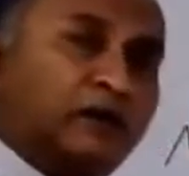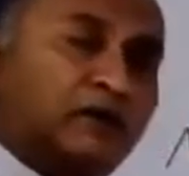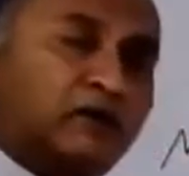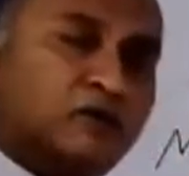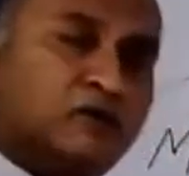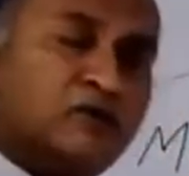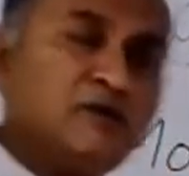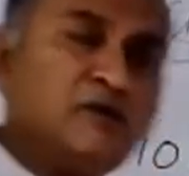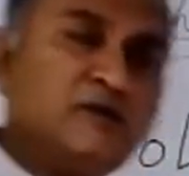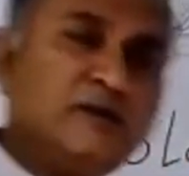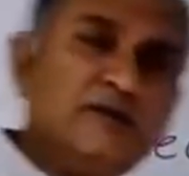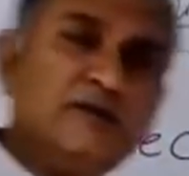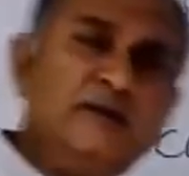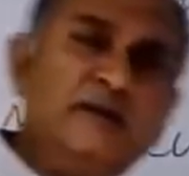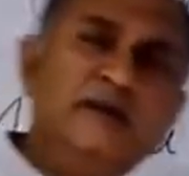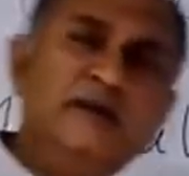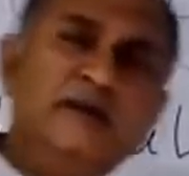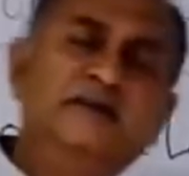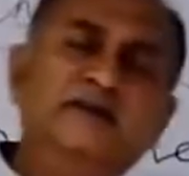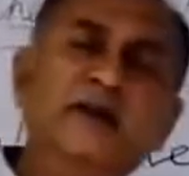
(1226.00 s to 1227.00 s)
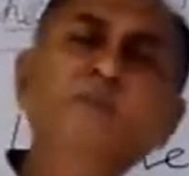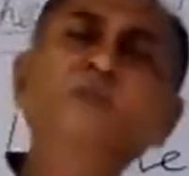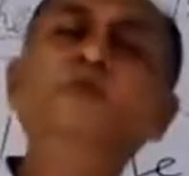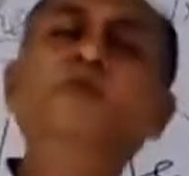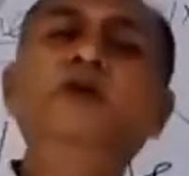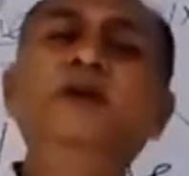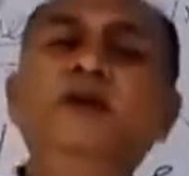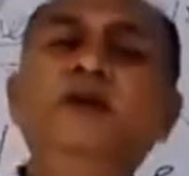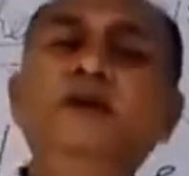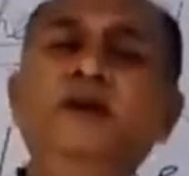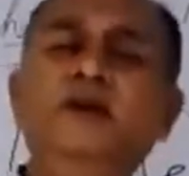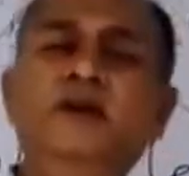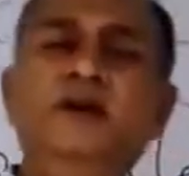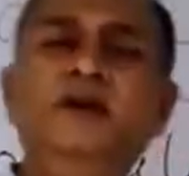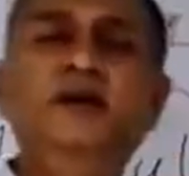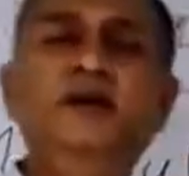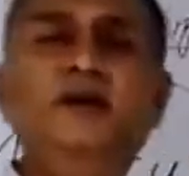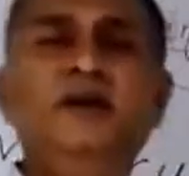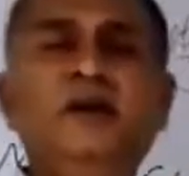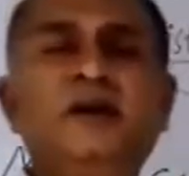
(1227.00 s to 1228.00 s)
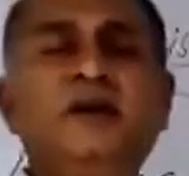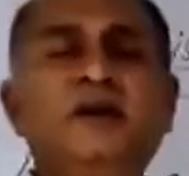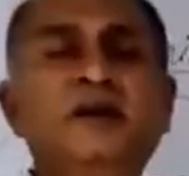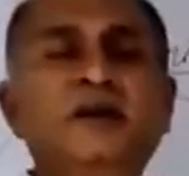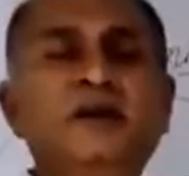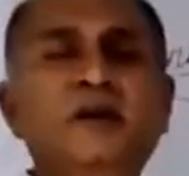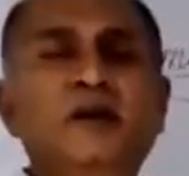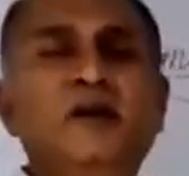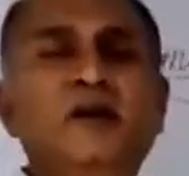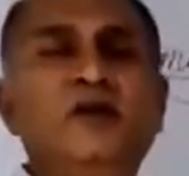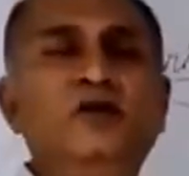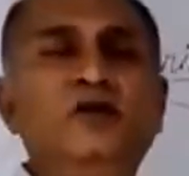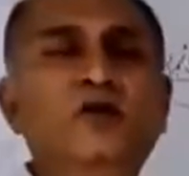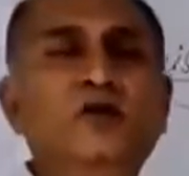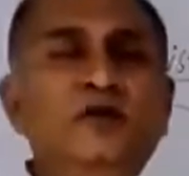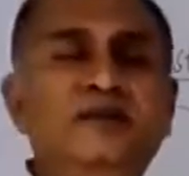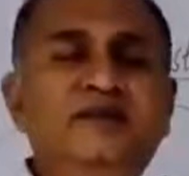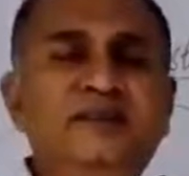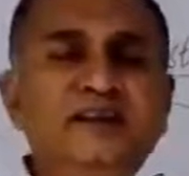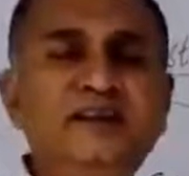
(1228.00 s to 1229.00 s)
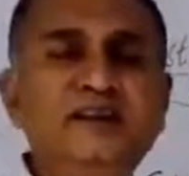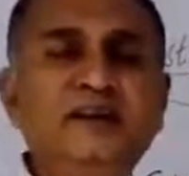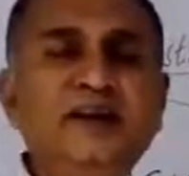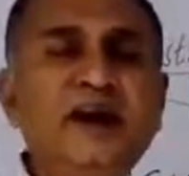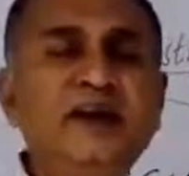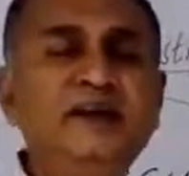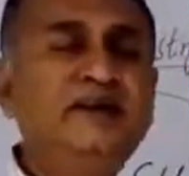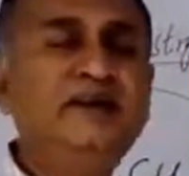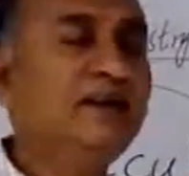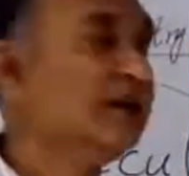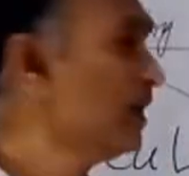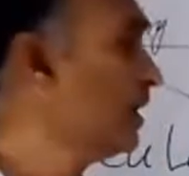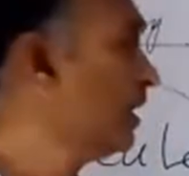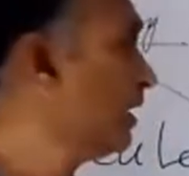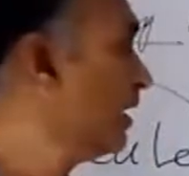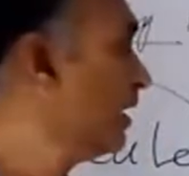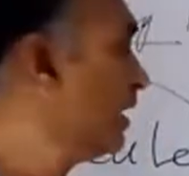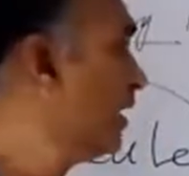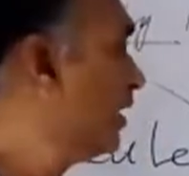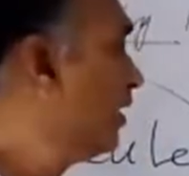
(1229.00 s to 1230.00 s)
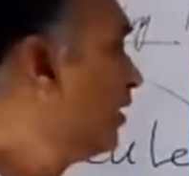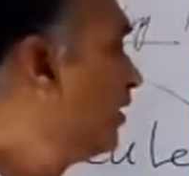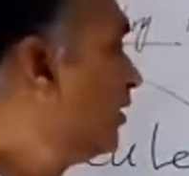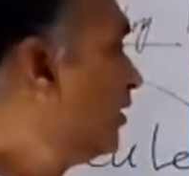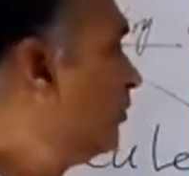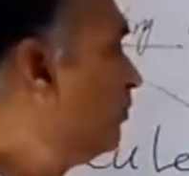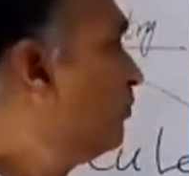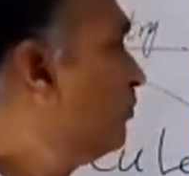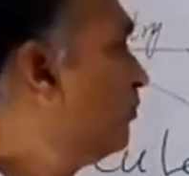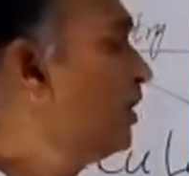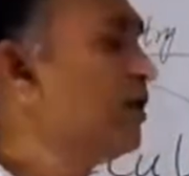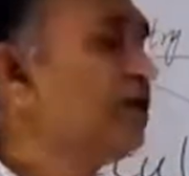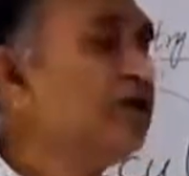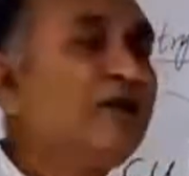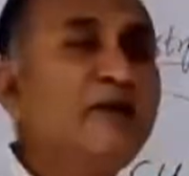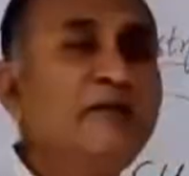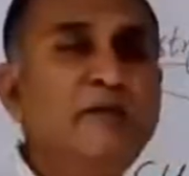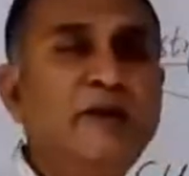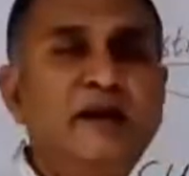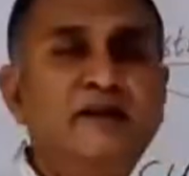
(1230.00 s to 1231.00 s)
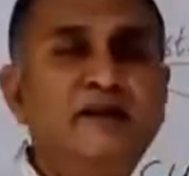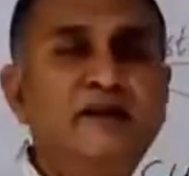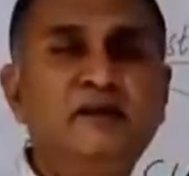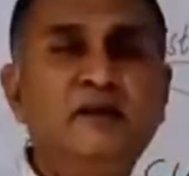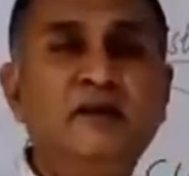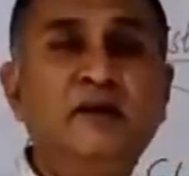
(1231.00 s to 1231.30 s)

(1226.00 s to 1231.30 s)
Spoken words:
So at somewhere you will see that molecular mass.